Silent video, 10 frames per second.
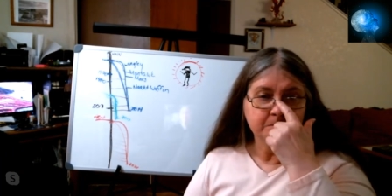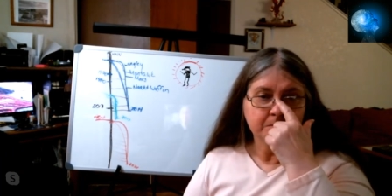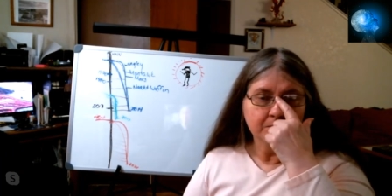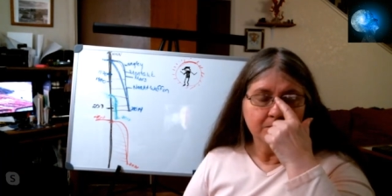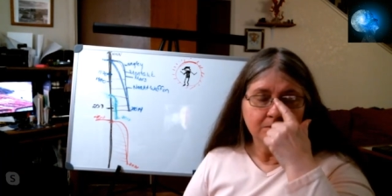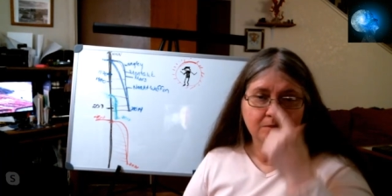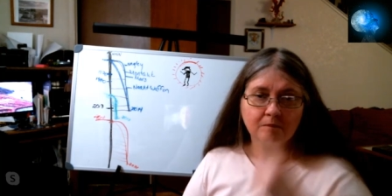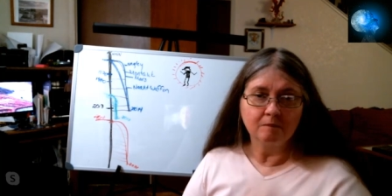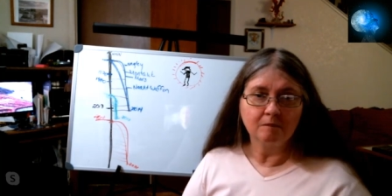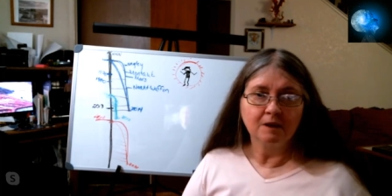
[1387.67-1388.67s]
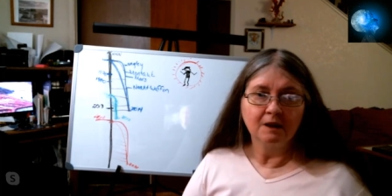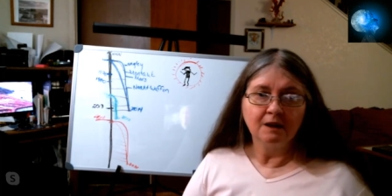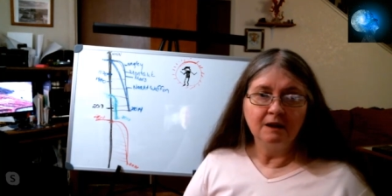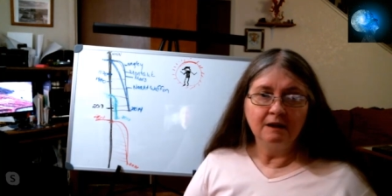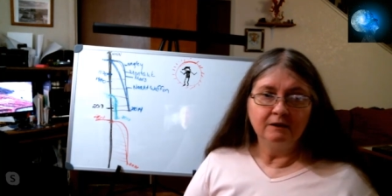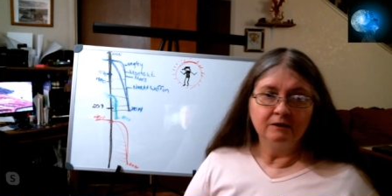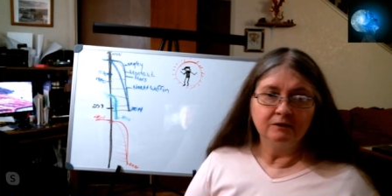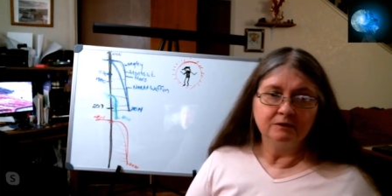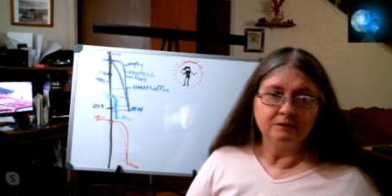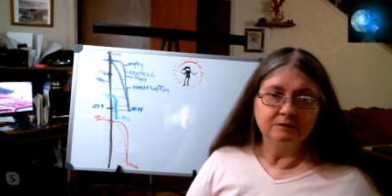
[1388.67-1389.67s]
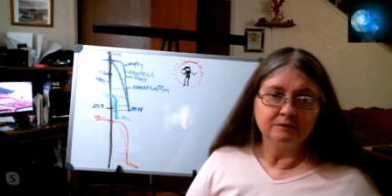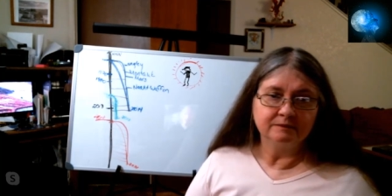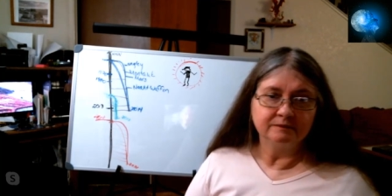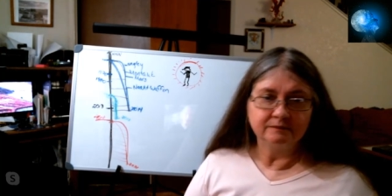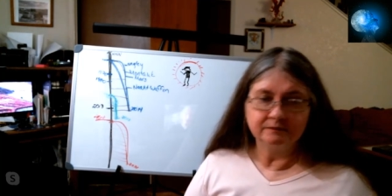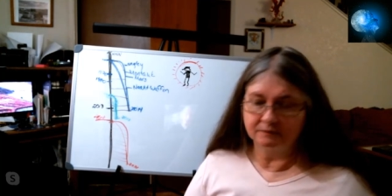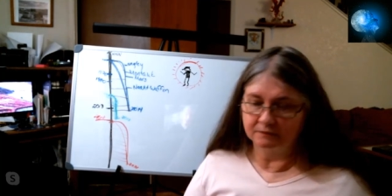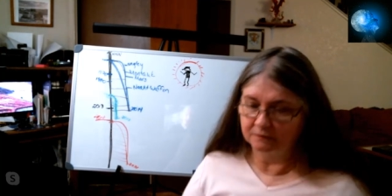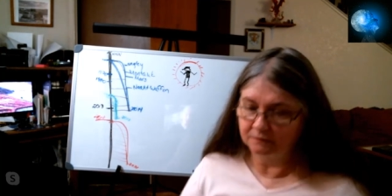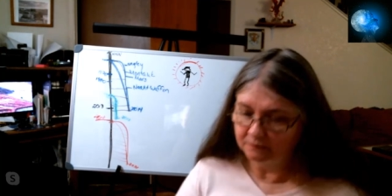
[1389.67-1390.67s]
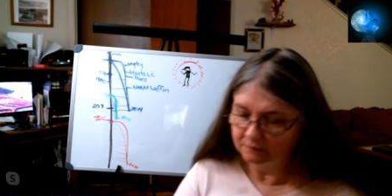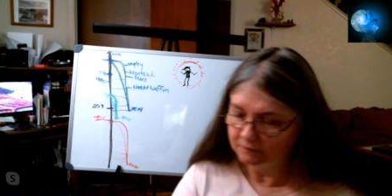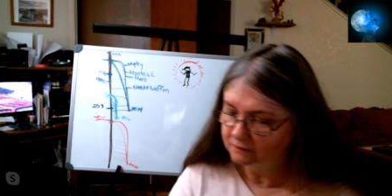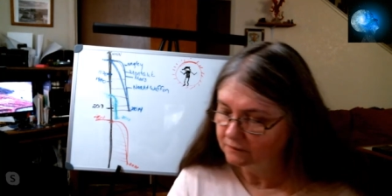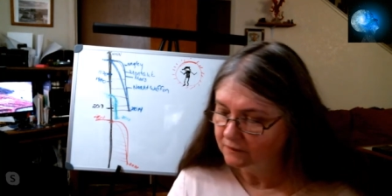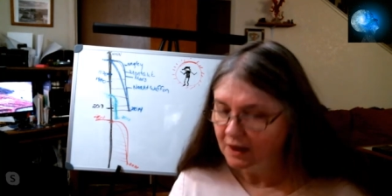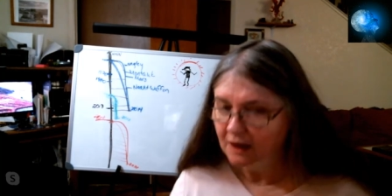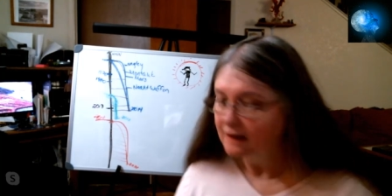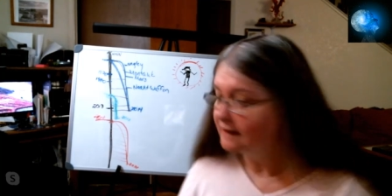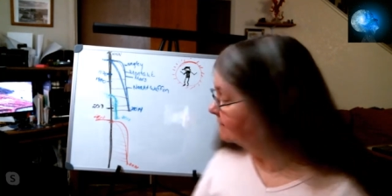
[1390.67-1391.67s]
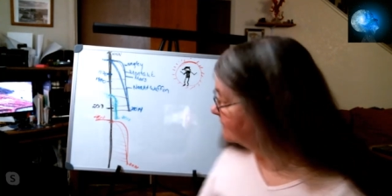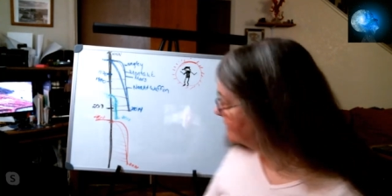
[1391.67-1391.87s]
So now we're getting into the loops, which is creating a loop in